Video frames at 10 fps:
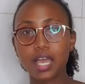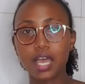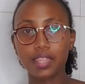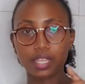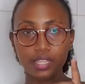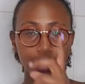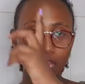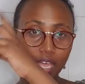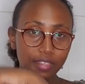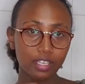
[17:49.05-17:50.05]
And then the
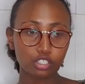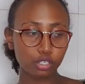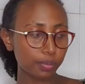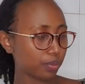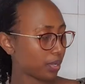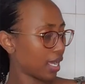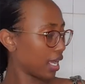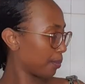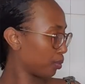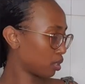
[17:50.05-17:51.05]
other shop where
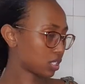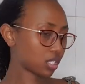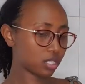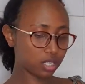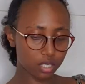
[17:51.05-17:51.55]
I bought